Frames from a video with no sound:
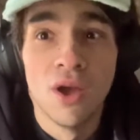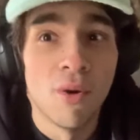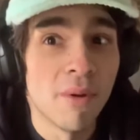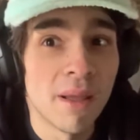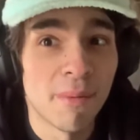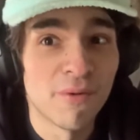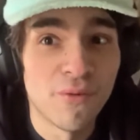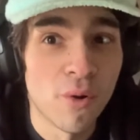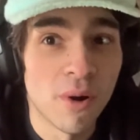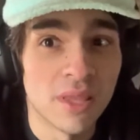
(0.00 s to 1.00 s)
way
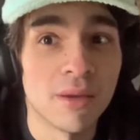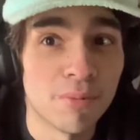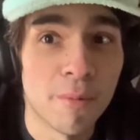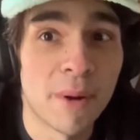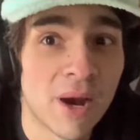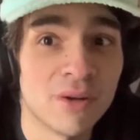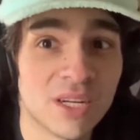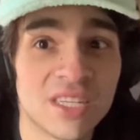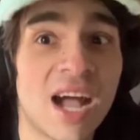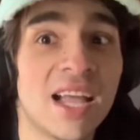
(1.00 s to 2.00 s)
before the Prepare
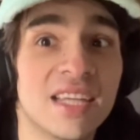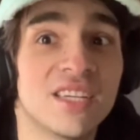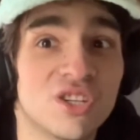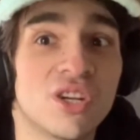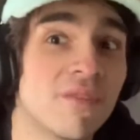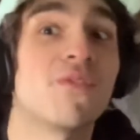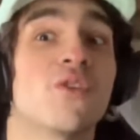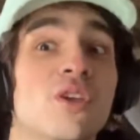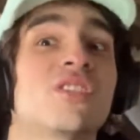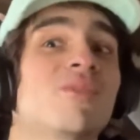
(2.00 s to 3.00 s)
to Die edition for
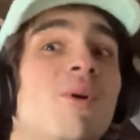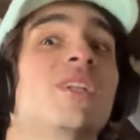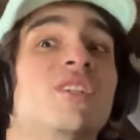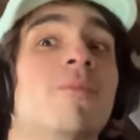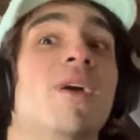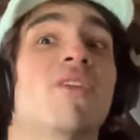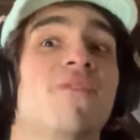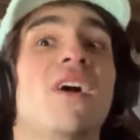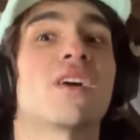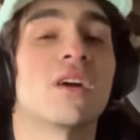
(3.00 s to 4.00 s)
the Switch,
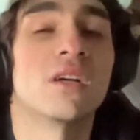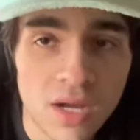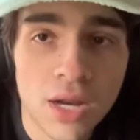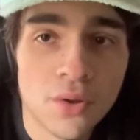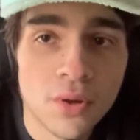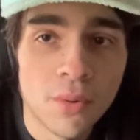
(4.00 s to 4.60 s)
motherfucker. I don't know